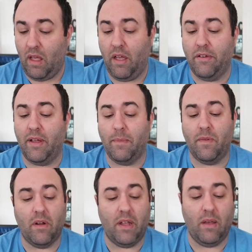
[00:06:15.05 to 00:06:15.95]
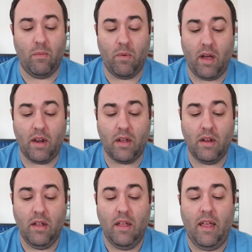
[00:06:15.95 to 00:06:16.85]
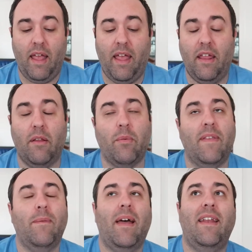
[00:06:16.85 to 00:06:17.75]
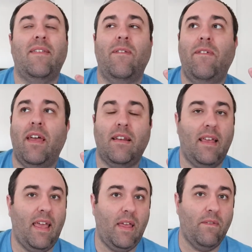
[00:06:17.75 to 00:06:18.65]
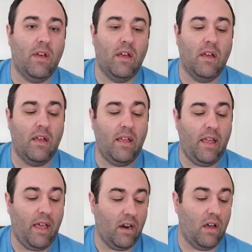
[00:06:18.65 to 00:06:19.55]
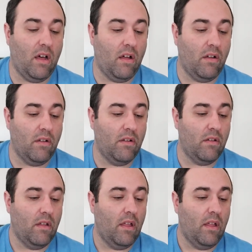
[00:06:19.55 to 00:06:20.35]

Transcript: uh, dumps Zari, on um, water. And the reason why it doesn't affect Ava at all,